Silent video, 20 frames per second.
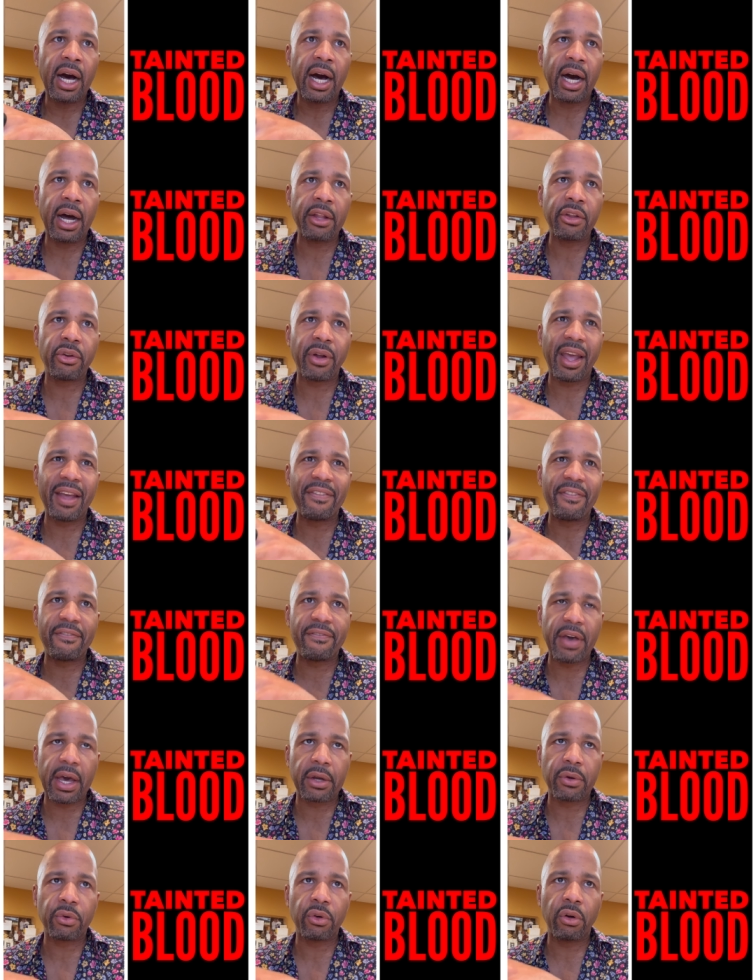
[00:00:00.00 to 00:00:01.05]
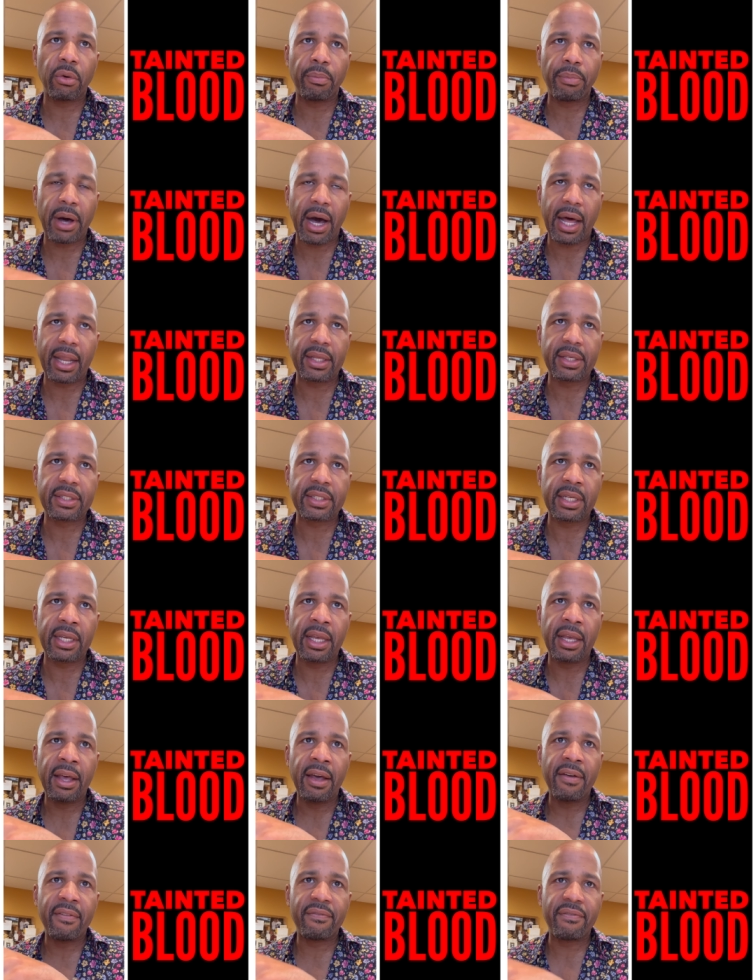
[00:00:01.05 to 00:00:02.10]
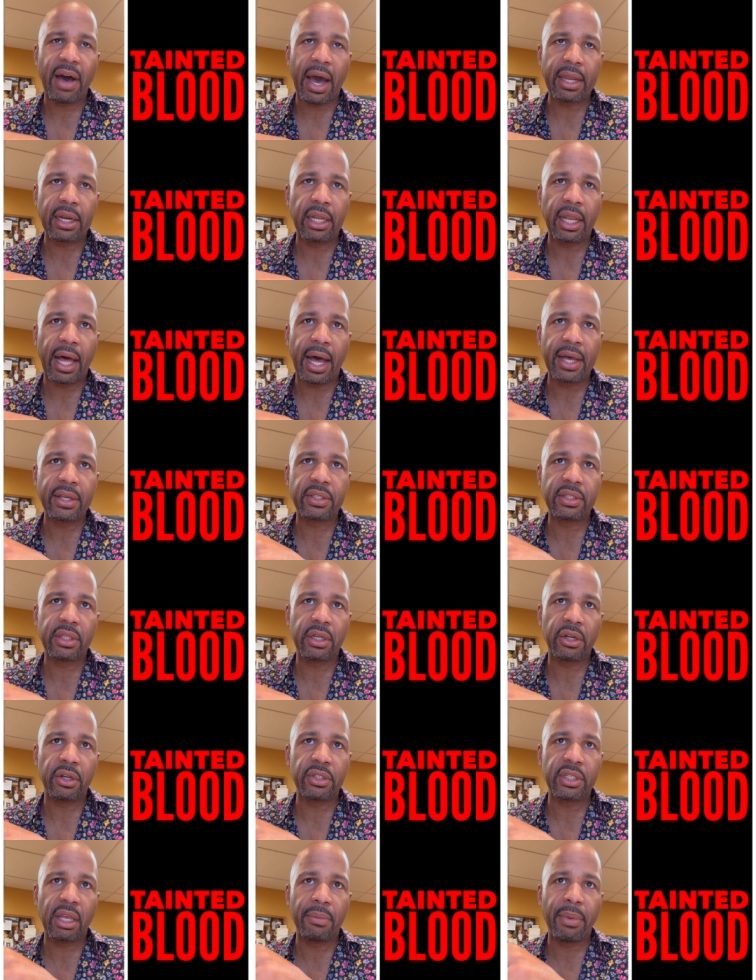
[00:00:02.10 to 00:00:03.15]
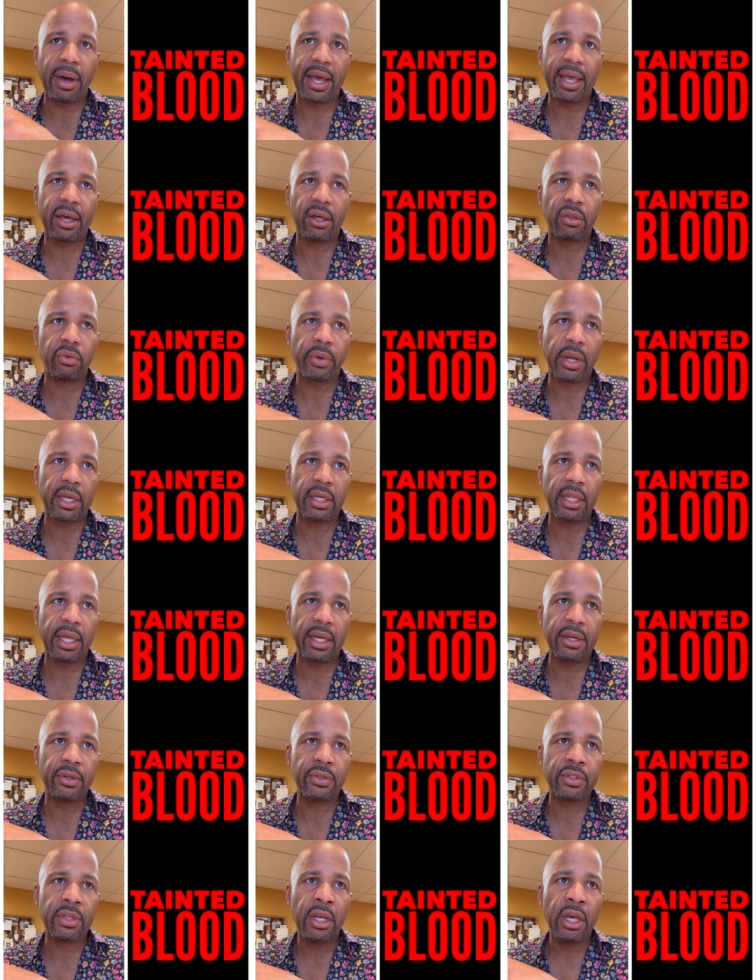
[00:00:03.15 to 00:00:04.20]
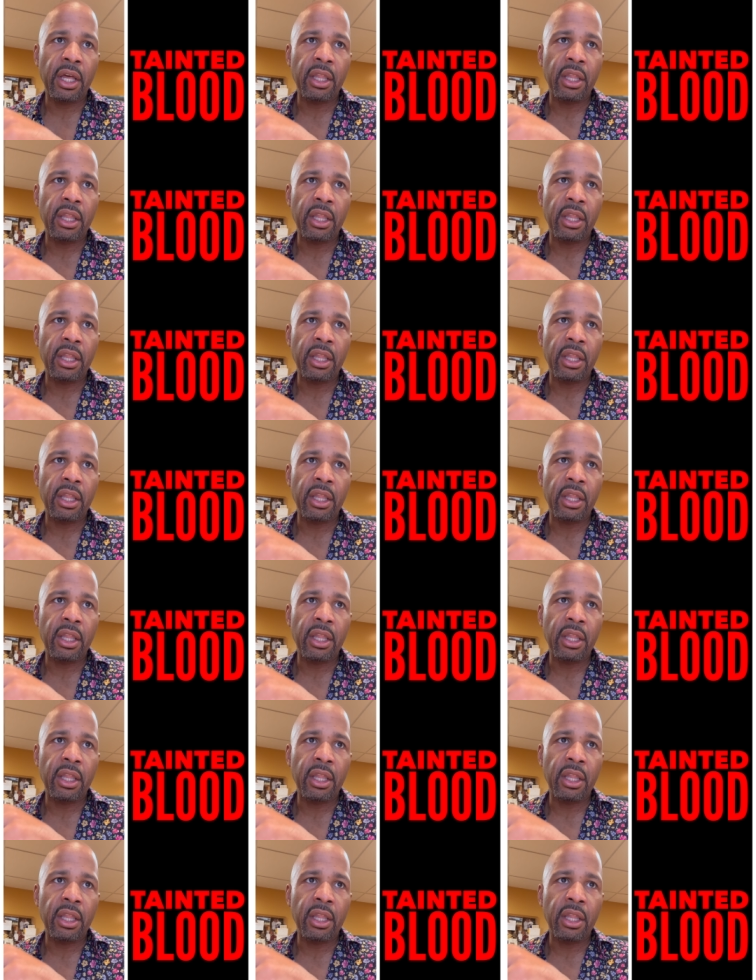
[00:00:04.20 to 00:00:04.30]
under a federal policy finalized Thursday by health regulators.